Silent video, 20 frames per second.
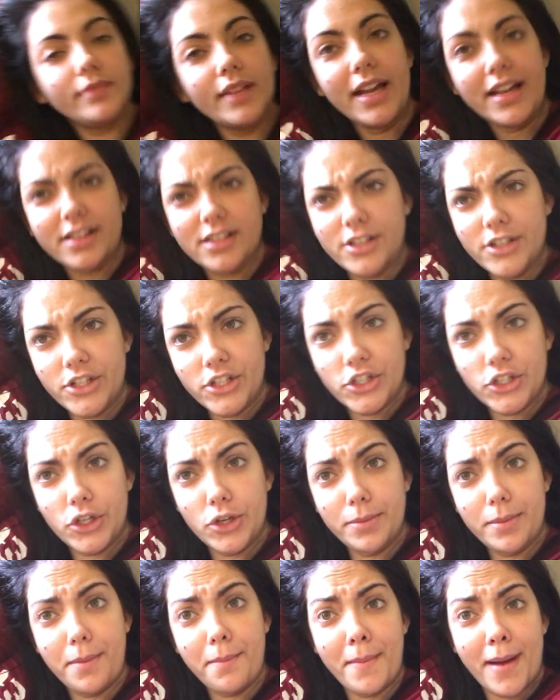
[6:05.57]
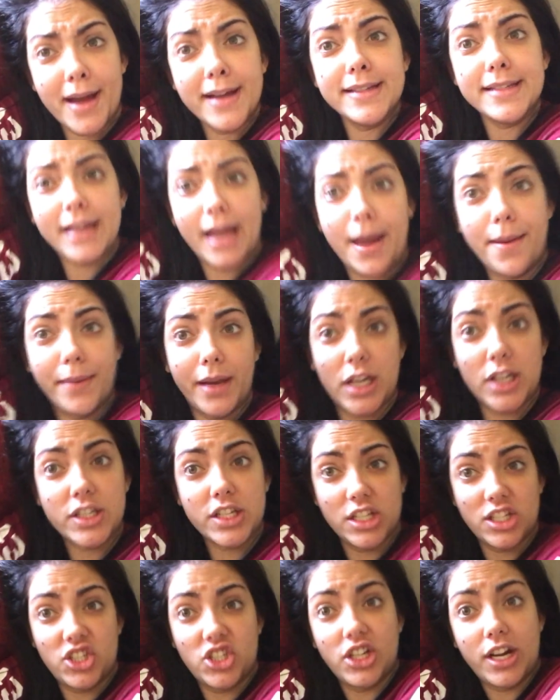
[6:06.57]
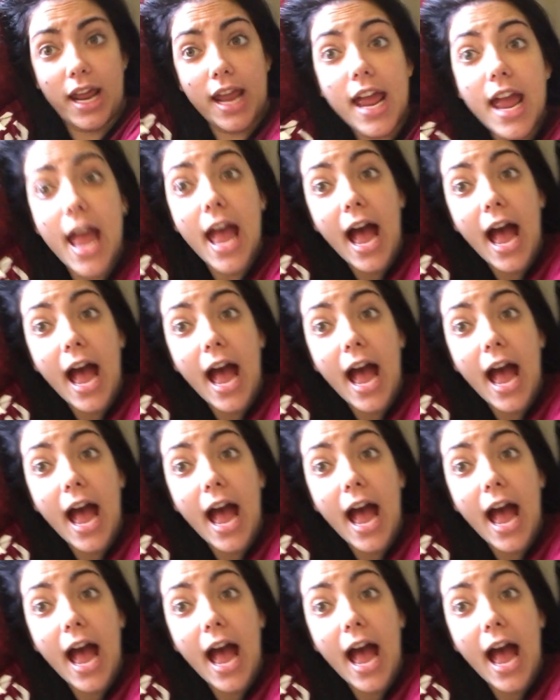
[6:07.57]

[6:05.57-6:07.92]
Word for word: Actually, should have been my time because yesterday